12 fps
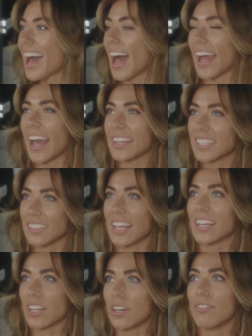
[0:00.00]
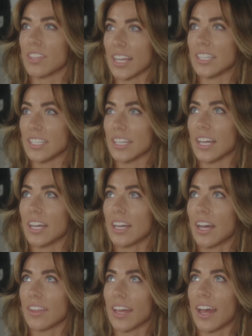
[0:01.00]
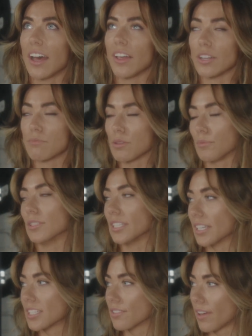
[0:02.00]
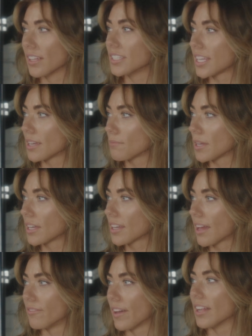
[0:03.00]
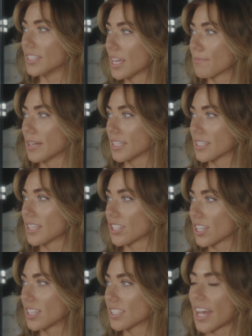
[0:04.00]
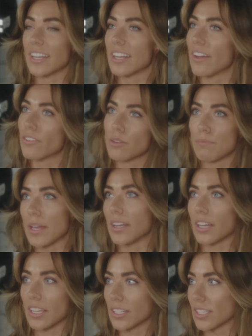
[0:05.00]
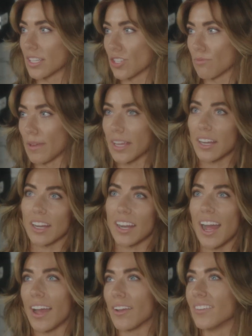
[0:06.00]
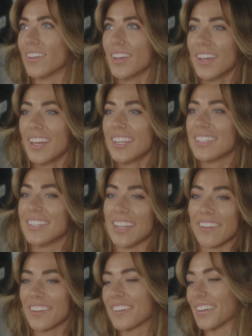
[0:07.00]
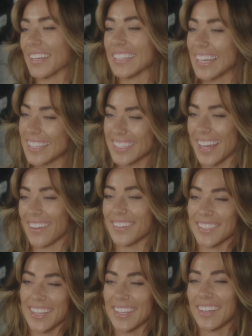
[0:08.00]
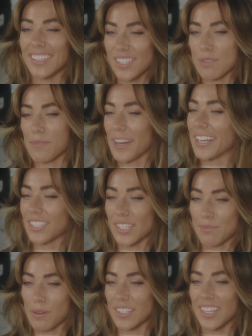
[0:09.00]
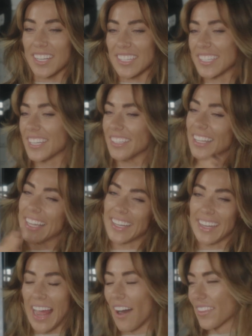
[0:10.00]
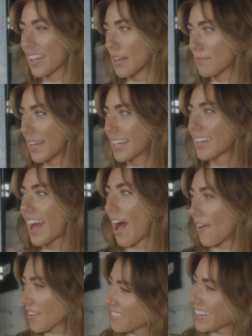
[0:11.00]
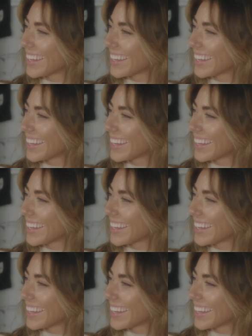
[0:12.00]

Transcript: I had to let go of the idea that other people needed to validate me and validate my decisions. I'd never been a good decision maker. I never realized that I was like a super anxious person until like now that I'm like out of